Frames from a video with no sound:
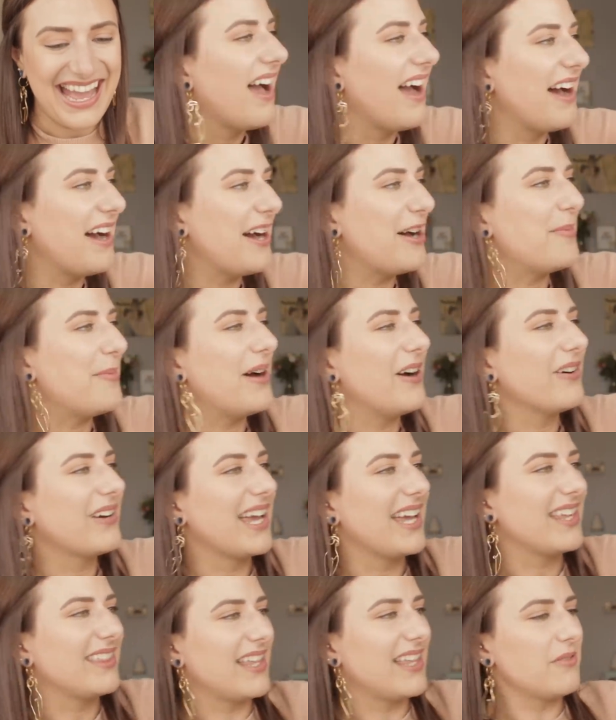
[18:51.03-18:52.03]
Um,
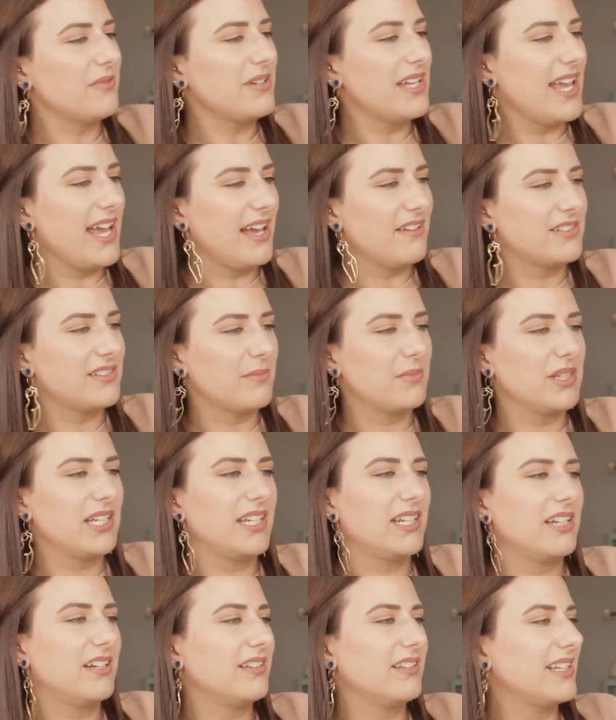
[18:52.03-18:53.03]
okay, then we have something
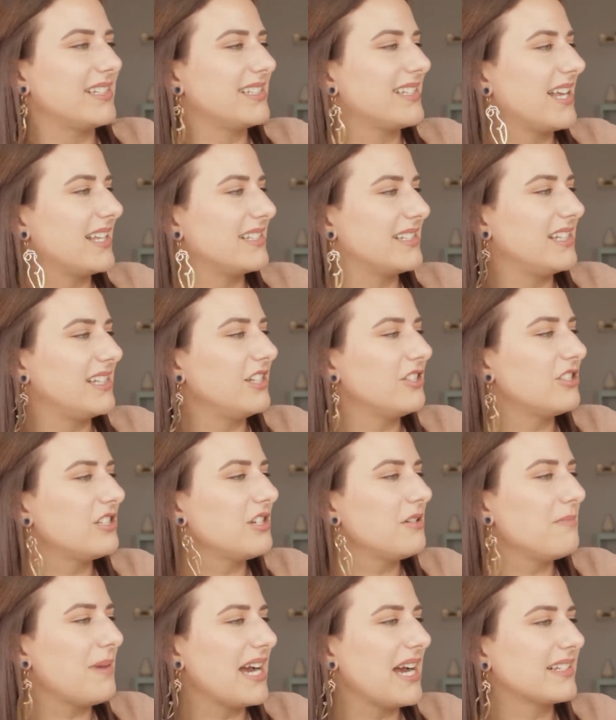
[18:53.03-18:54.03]
in here that says, these
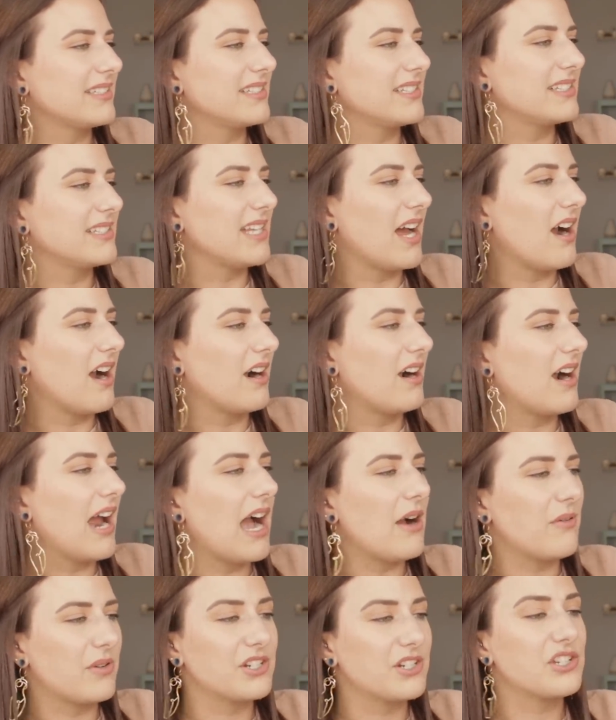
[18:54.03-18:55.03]
two boxes are
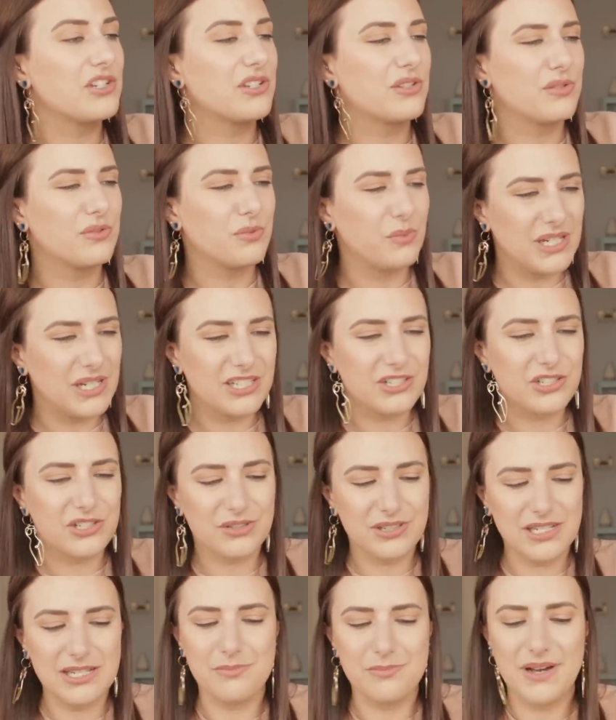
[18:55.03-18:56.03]
our sweet
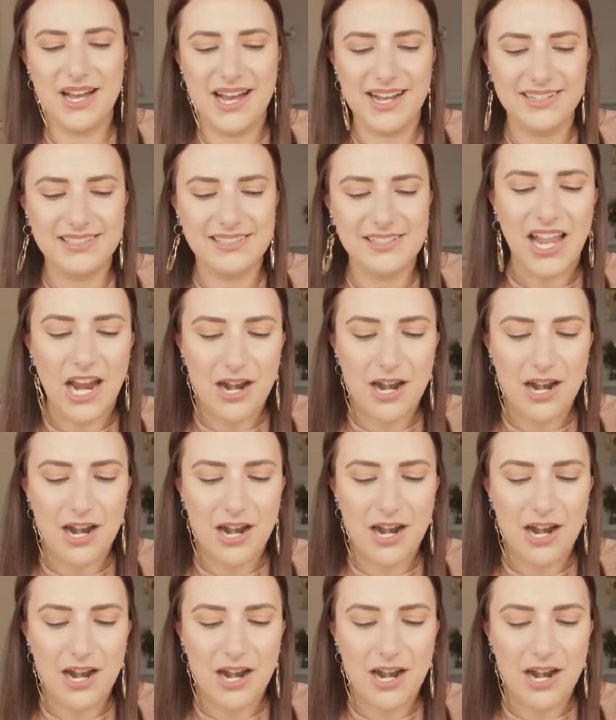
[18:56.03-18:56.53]
treat box,